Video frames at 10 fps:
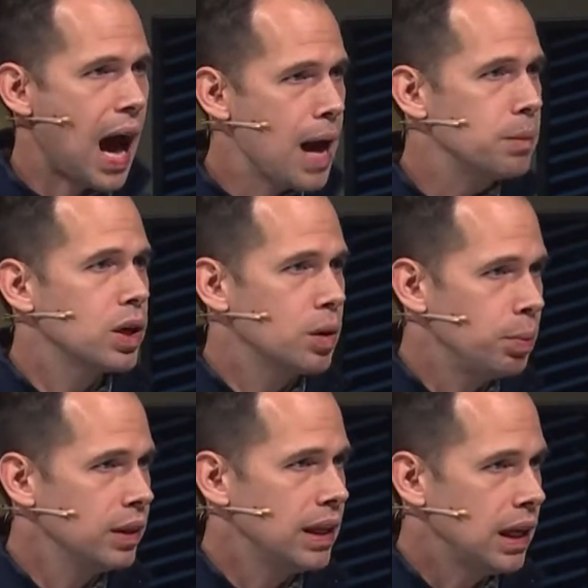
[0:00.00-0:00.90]
I'm going to
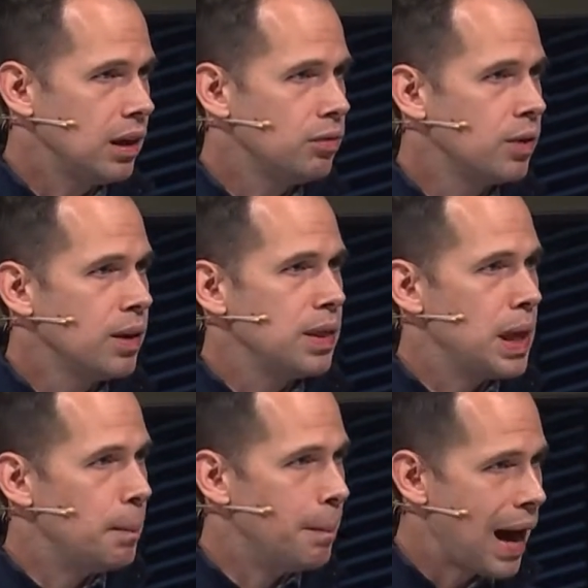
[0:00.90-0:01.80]
believe
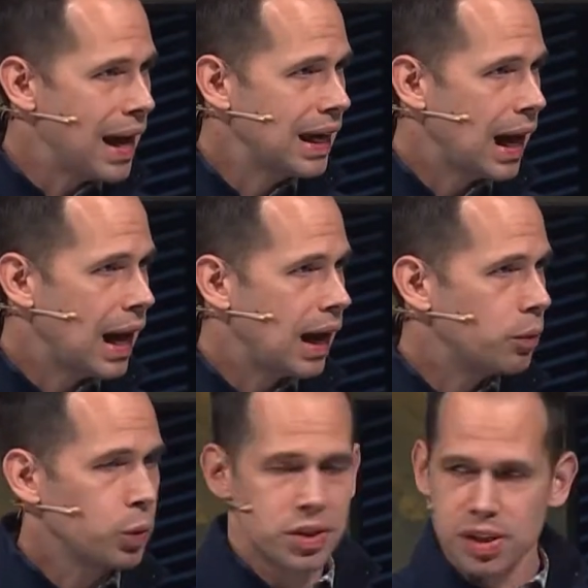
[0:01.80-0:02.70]
that my
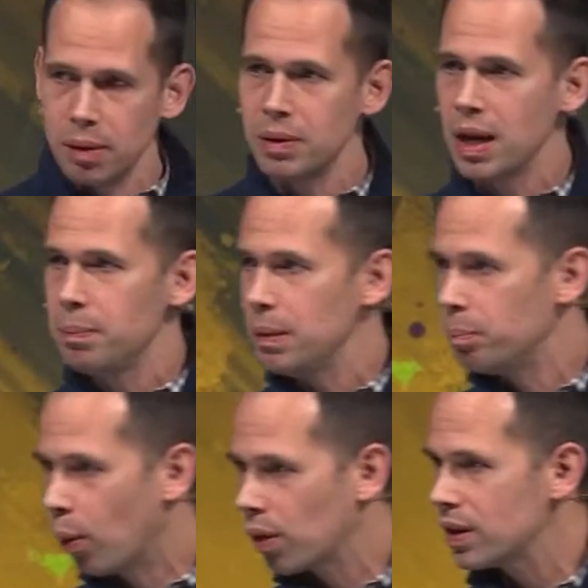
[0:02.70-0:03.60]
God will someday be
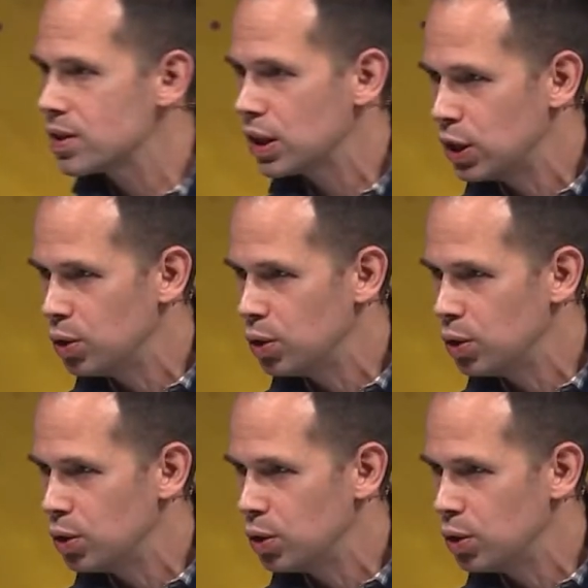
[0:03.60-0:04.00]
born as a